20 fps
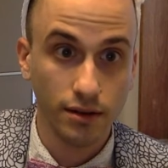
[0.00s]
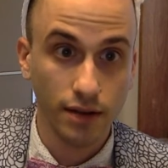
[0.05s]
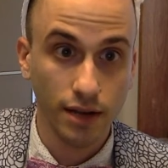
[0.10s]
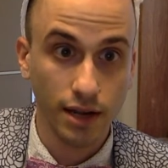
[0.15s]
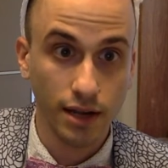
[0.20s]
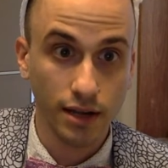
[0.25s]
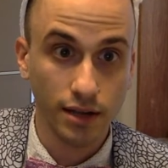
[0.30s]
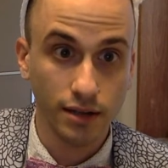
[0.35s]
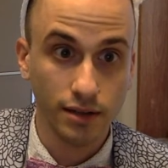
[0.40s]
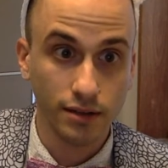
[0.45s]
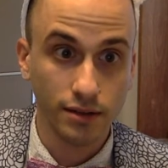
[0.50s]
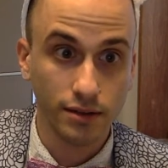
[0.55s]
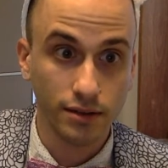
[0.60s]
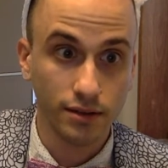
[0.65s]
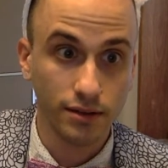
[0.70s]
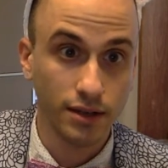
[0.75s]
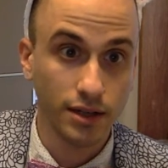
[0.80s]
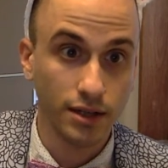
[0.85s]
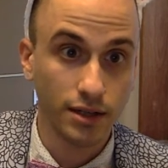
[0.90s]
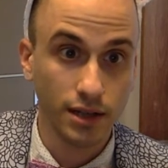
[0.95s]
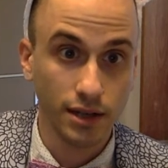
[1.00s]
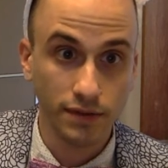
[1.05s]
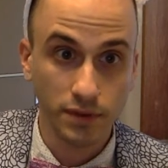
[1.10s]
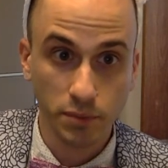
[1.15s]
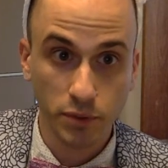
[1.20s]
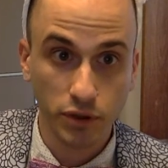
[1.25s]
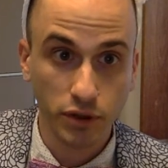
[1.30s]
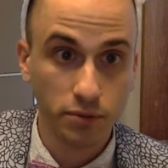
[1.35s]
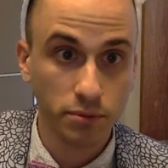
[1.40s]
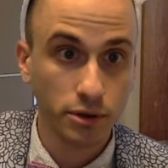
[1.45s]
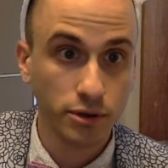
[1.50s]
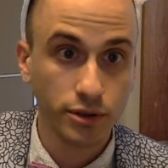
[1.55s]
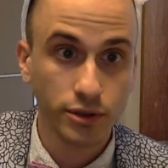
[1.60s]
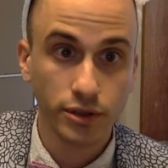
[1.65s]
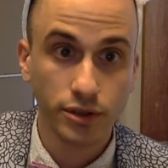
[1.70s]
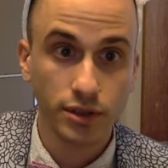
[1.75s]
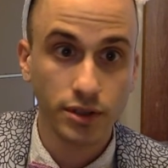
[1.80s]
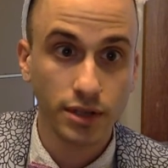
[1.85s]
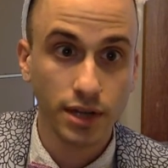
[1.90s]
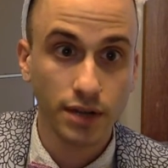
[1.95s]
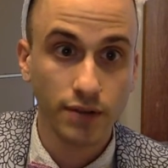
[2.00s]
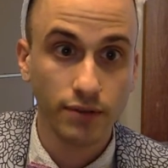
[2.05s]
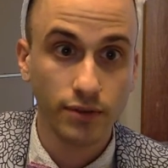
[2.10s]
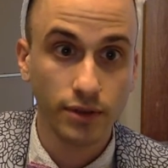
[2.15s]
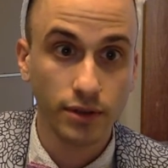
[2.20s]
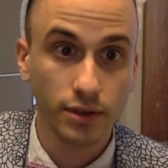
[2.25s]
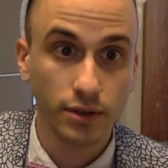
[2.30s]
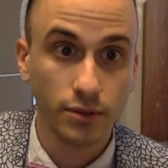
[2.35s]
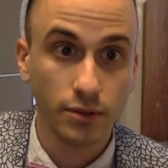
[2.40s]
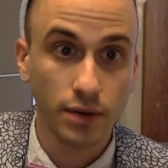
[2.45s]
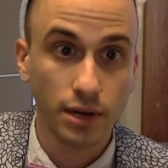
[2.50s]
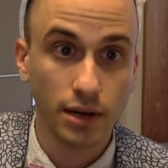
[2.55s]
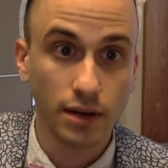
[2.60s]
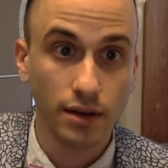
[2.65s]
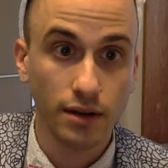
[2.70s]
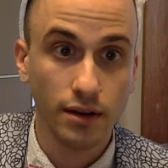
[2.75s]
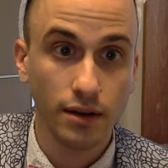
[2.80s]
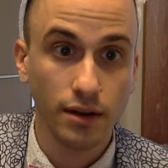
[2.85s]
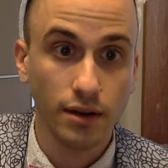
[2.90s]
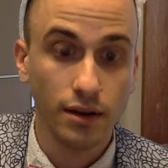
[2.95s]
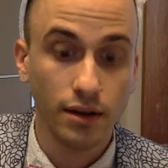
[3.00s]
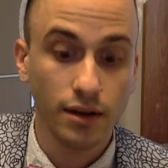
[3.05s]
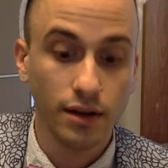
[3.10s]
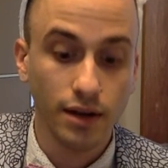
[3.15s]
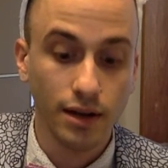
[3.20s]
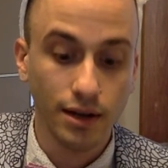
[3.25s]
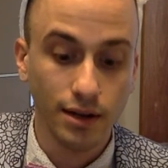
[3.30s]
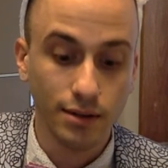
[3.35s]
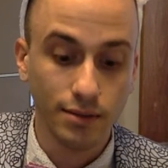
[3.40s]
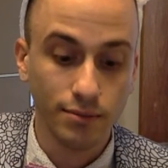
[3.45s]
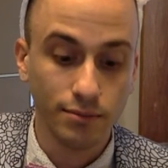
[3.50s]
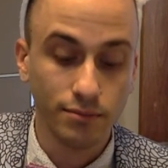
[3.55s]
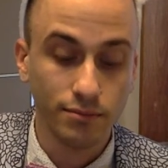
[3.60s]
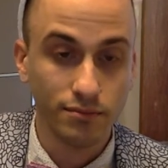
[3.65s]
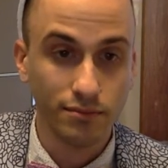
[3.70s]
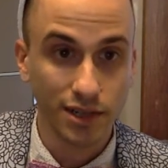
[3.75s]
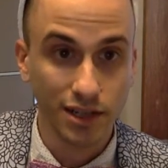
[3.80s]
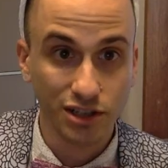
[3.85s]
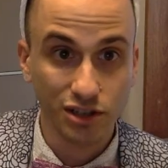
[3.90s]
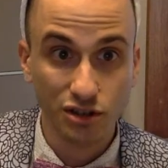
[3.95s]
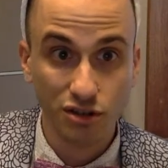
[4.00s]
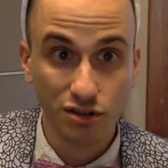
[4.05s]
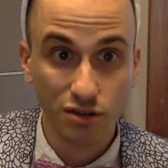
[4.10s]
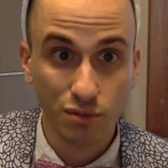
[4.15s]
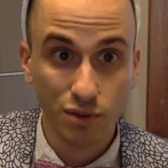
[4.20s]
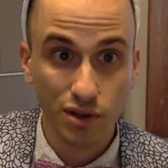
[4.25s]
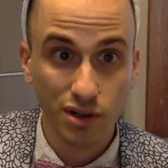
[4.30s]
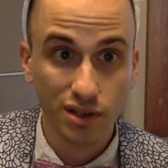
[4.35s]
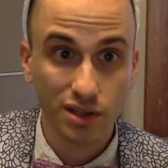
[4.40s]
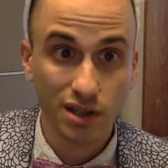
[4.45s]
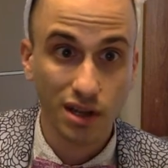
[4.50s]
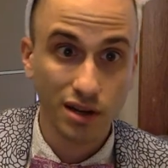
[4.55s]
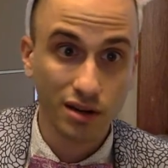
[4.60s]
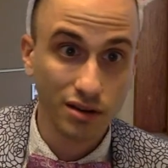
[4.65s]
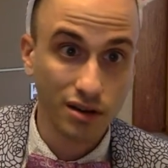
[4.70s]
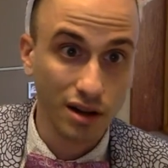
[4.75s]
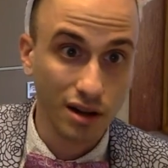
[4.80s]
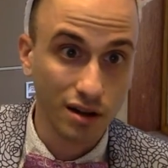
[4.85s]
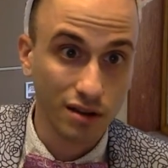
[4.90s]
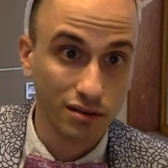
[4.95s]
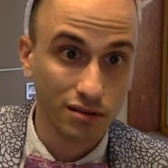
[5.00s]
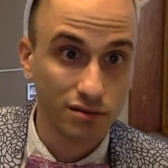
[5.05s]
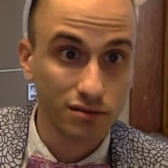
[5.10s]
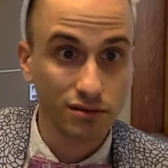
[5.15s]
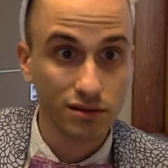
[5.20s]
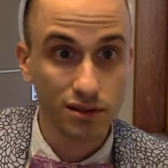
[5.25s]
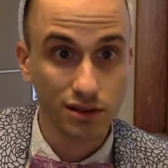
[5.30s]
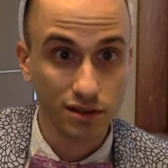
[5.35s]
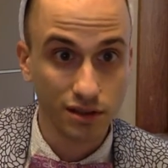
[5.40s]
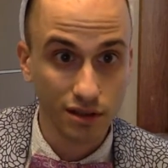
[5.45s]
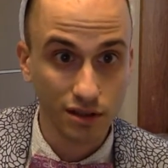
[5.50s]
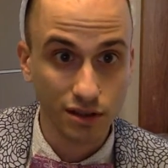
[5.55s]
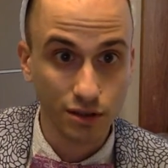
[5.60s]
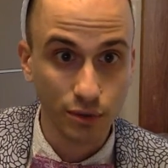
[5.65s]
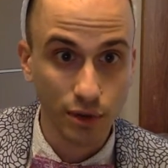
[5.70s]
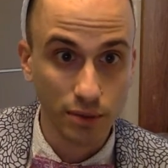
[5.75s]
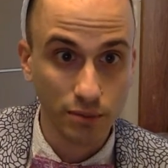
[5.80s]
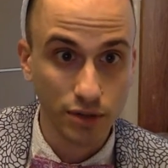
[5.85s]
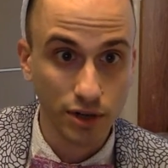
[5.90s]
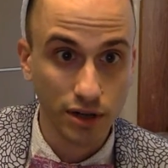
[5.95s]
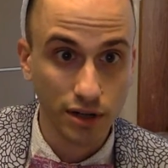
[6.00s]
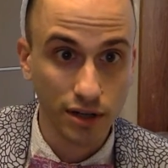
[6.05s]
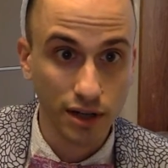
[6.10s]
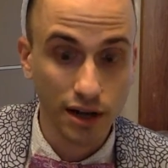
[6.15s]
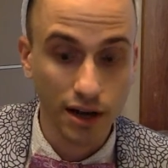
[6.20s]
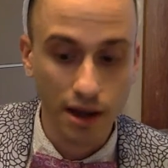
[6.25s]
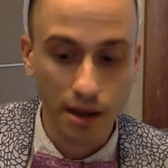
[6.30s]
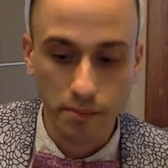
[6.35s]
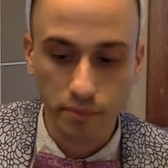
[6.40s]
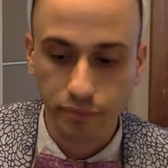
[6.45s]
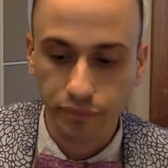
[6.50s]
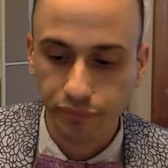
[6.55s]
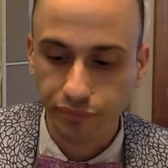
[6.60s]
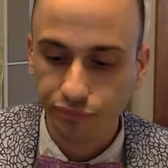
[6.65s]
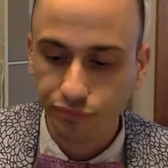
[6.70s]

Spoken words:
and they'll have to put their posters aside for a little while. They can choose to put it aside or not. This is essentially what I'm trying to get at.